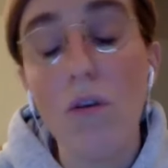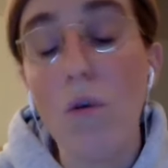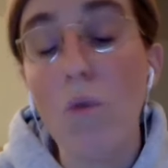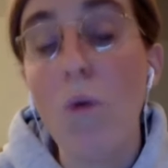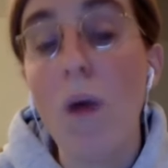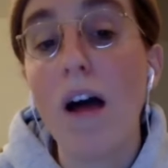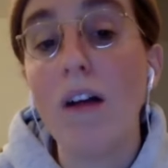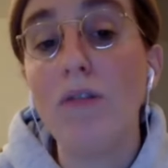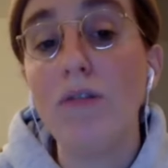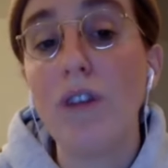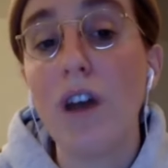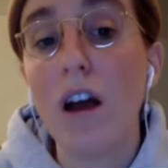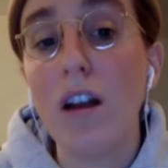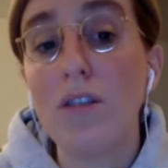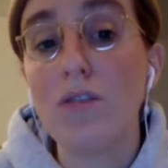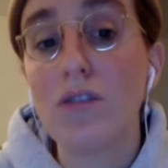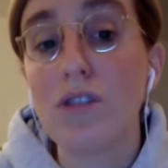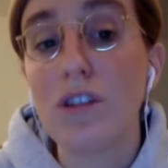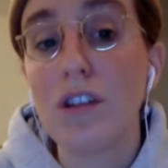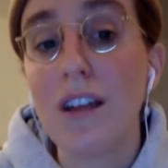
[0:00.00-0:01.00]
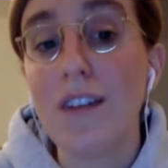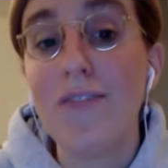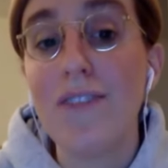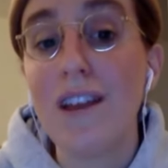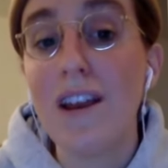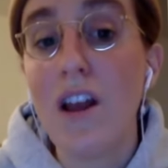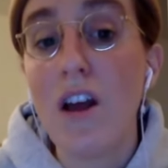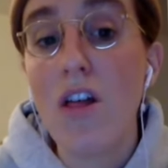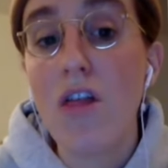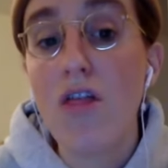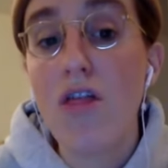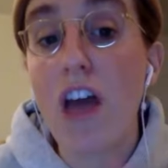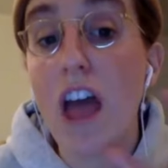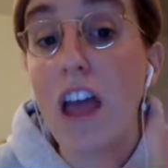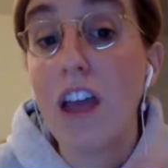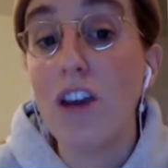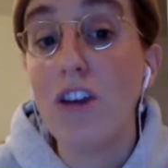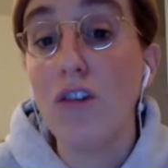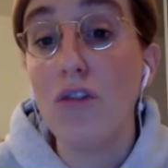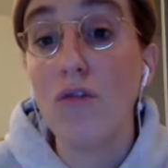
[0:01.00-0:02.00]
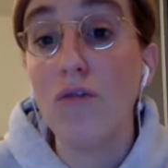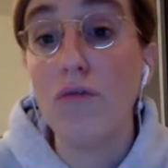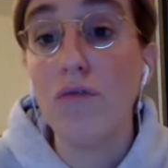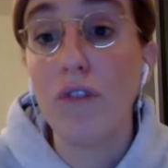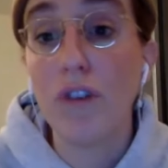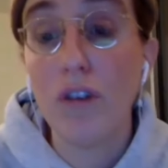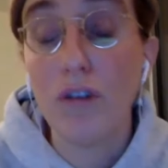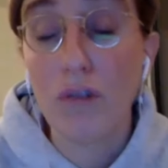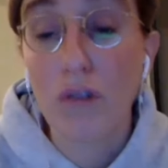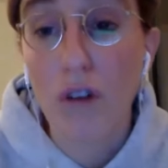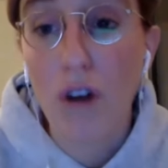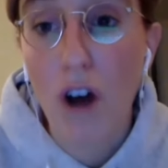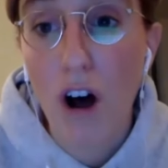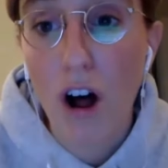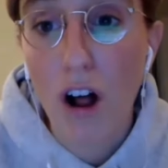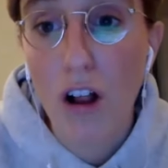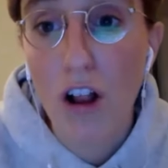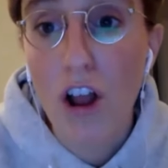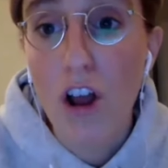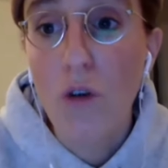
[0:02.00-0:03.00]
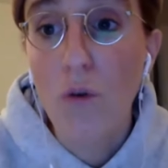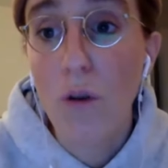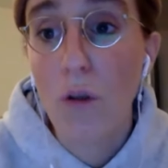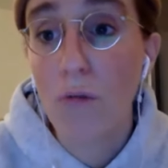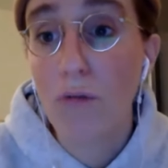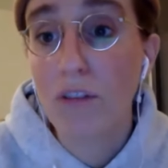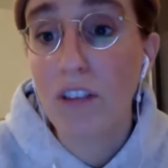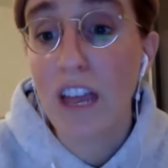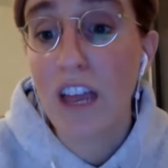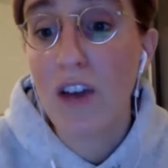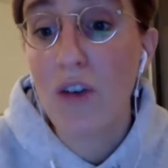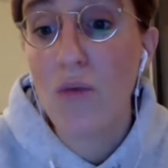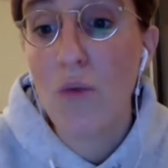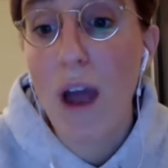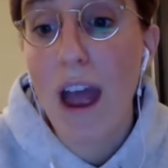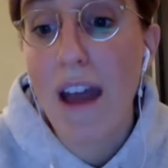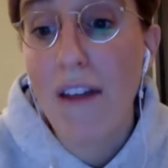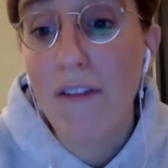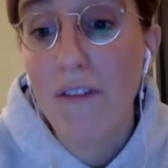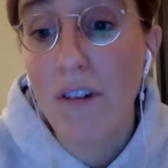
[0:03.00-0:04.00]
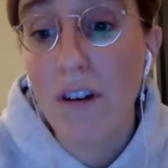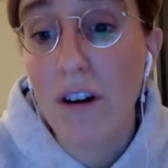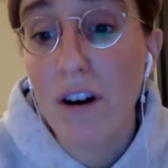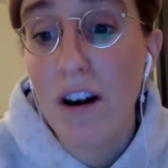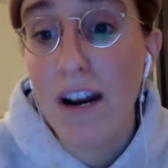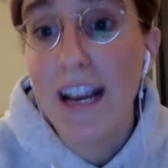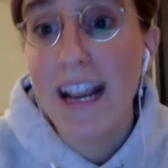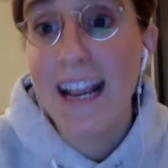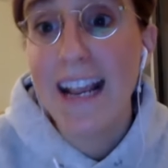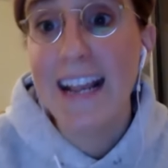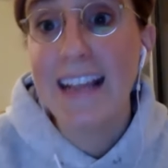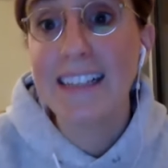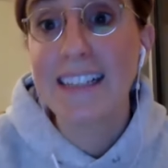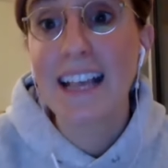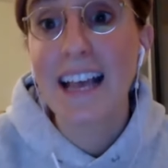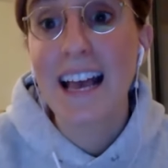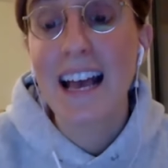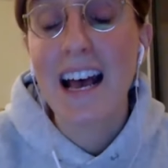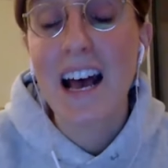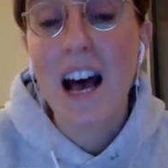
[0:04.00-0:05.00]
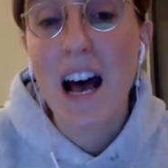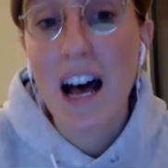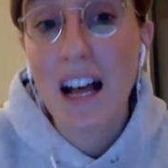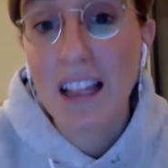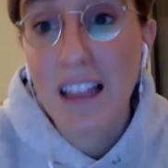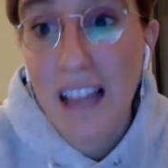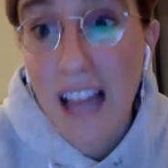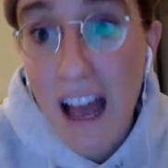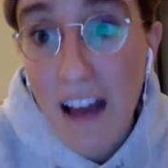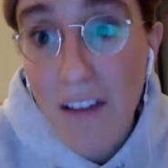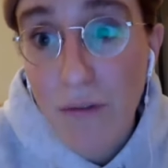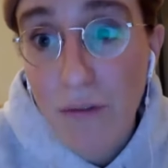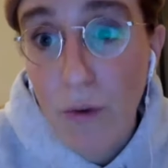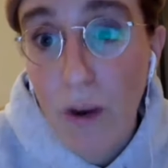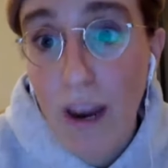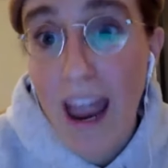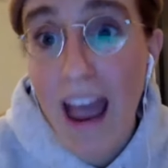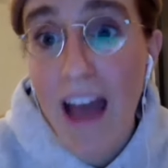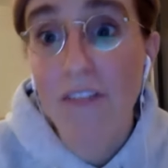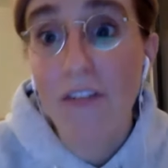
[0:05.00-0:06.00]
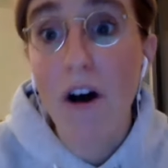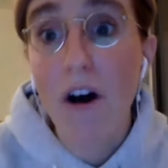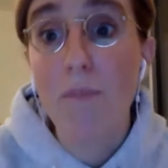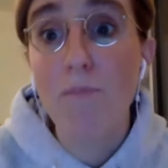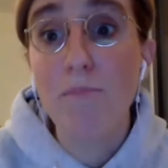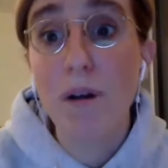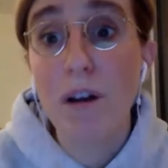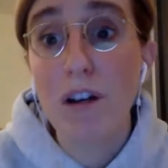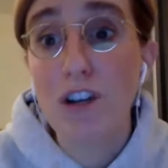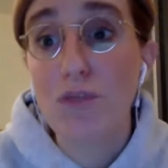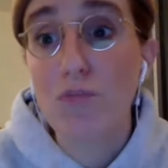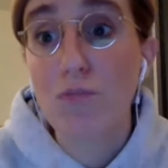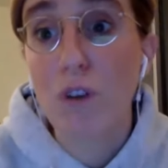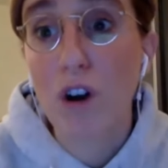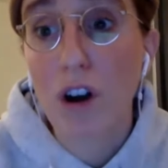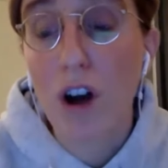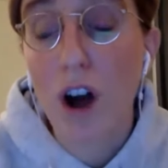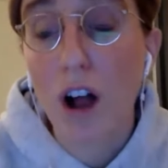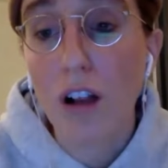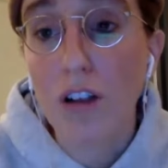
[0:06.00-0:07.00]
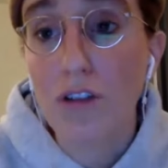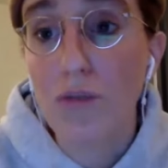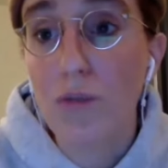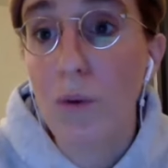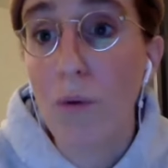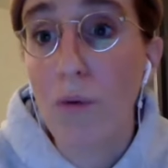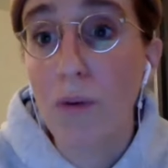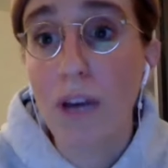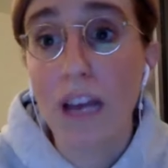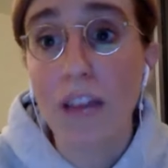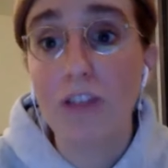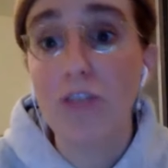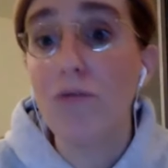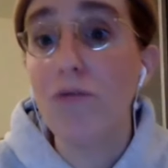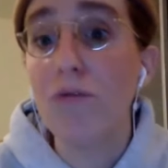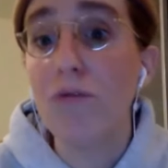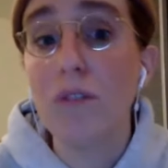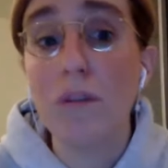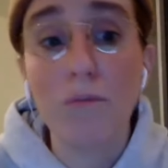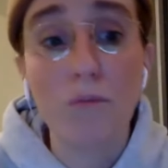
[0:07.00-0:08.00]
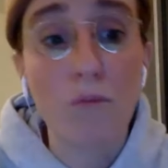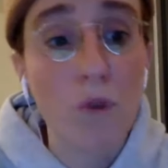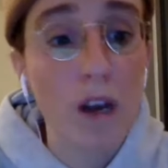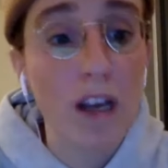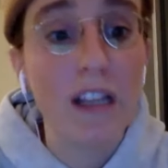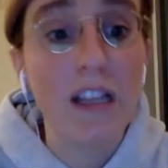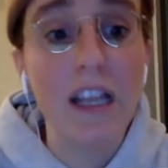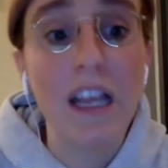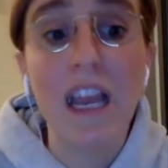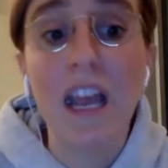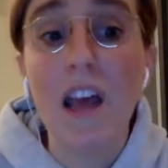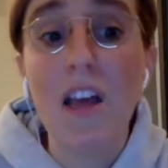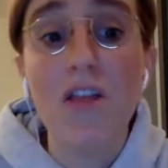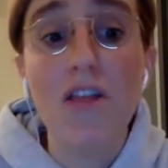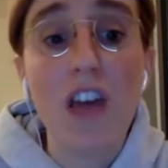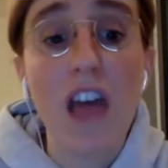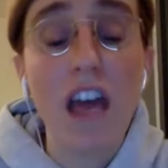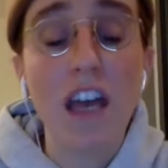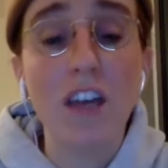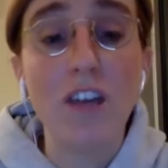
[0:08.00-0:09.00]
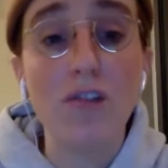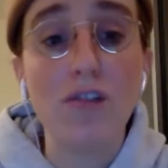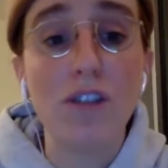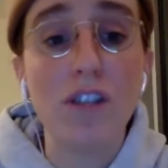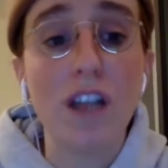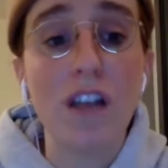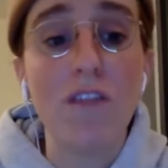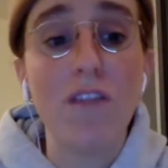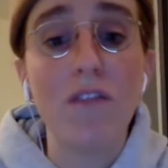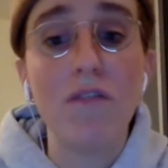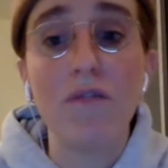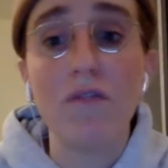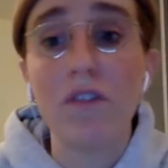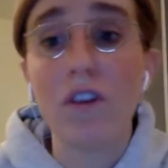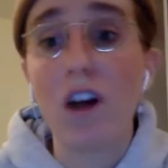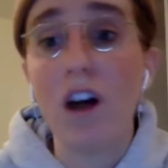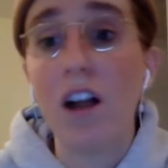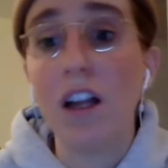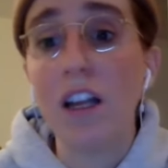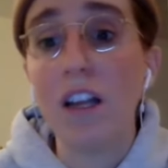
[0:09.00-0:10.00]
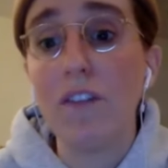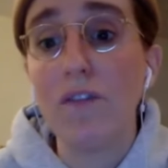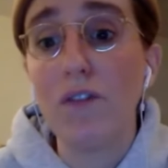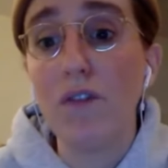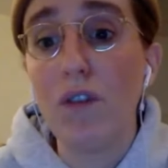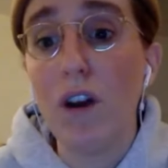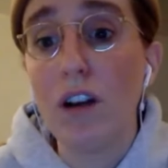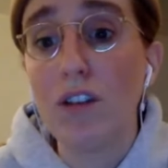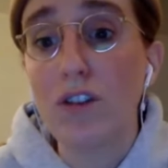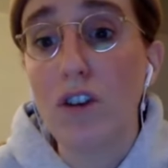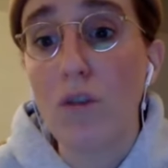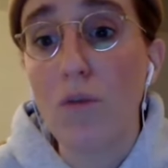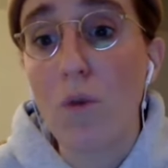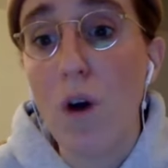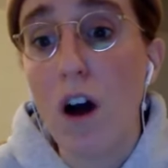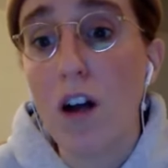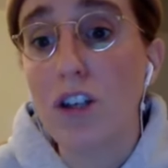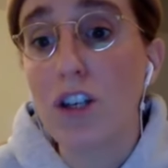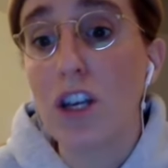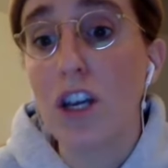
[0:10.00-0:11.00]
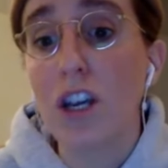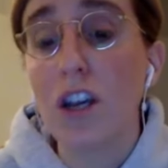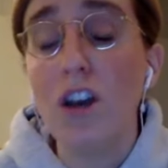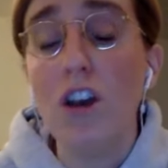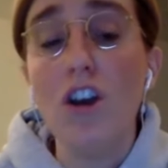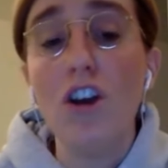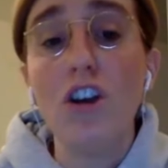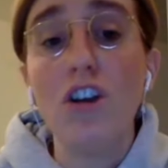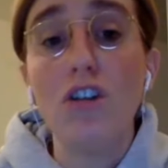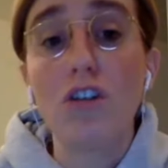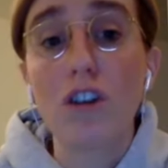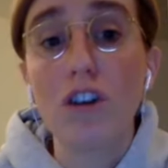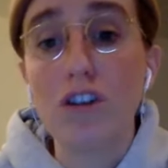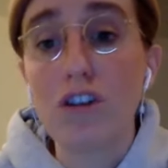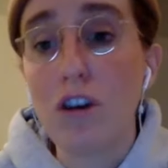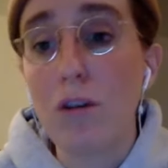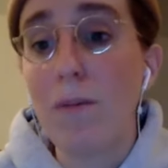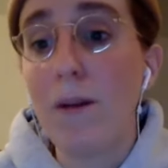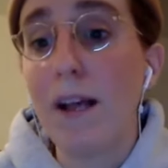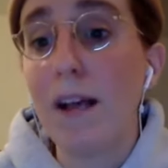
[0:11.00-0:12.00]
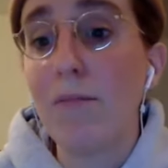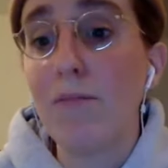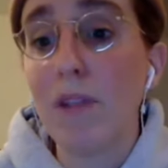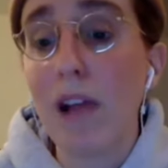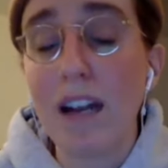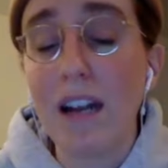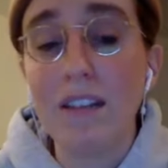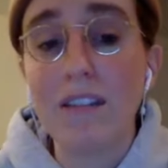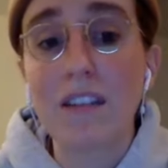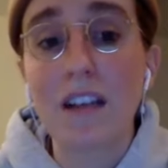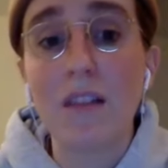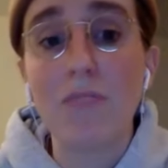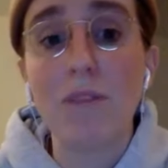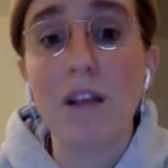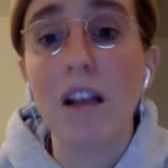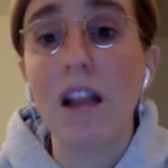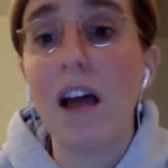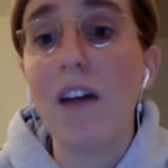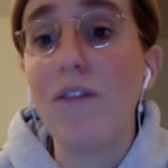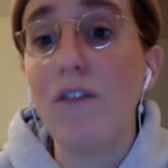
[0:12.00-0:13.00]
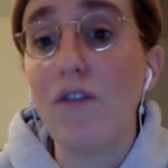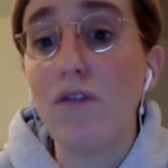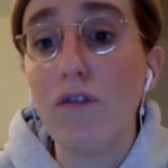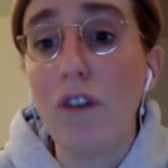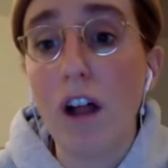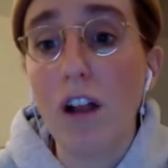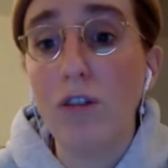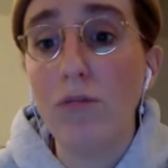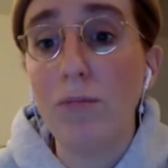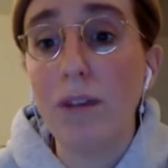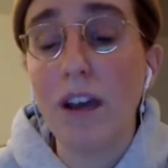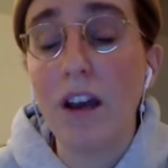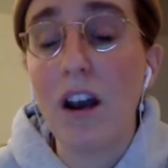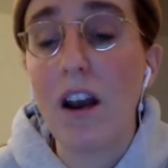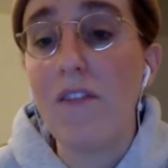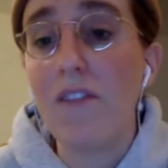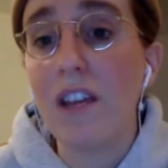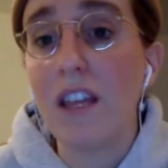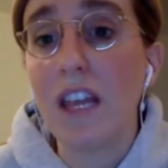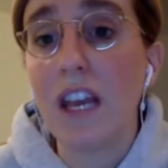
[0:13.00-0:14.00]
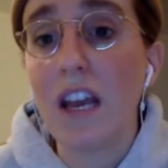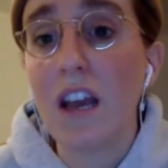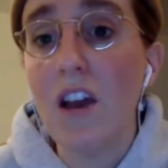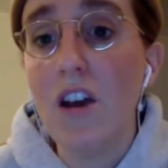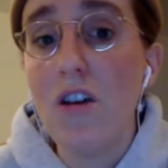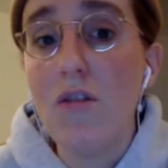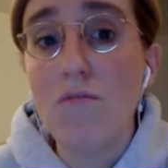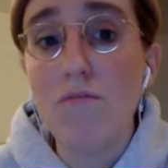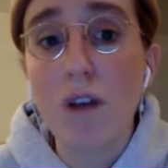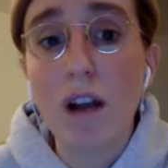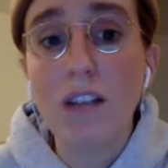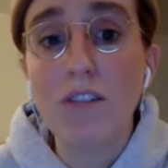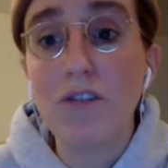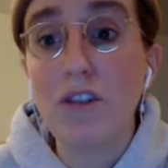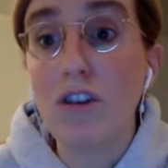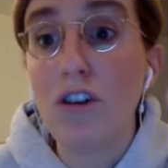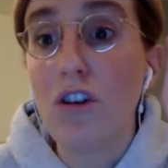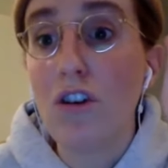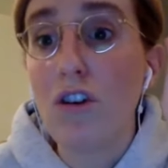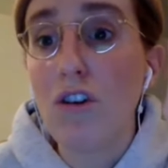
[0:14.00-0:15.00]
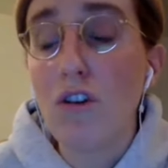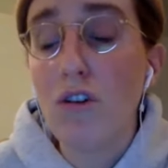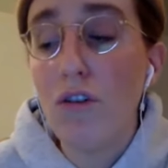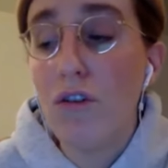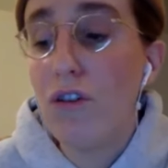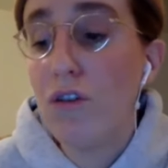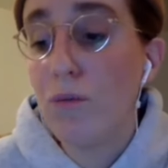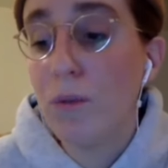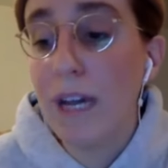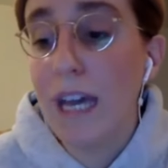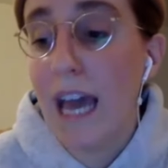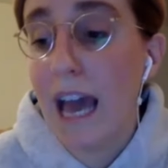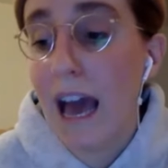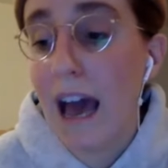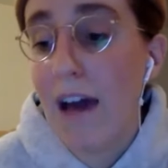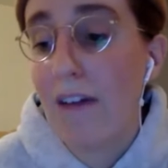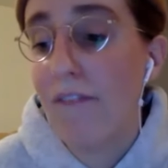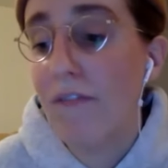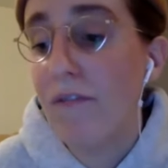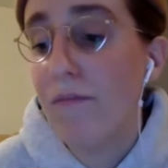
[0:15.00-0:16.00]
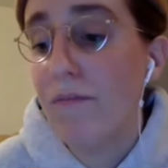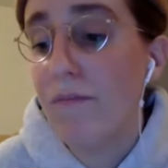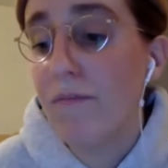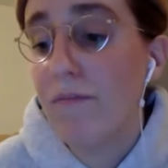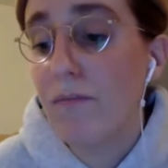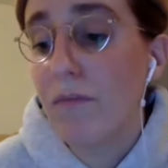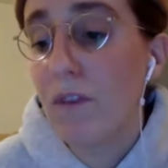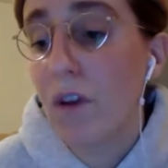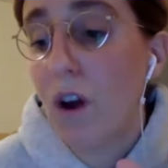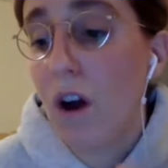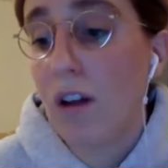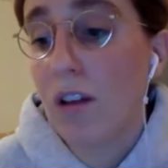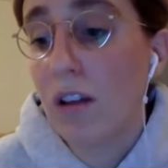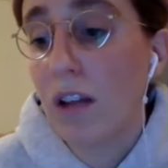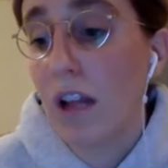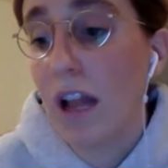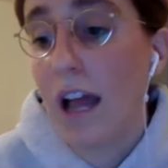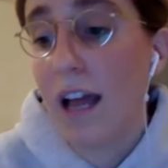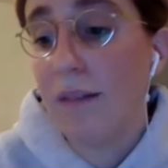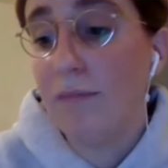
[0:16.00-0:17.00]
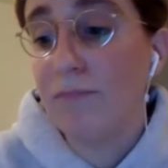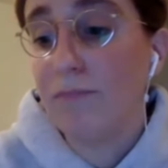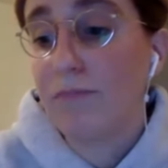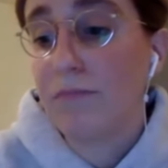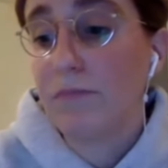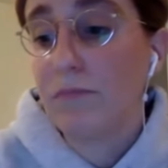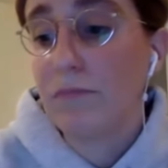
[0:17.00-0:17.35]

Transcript: well done, Stephen. Thank you for your call. We will take whoever is left. We have a bunch more callers. We will get through them quickly. Thank you, Stephen, for calling. If you guys are watching, you're contributing, planetscum.live, you're following me on everything. Bryson, who do we have on the line?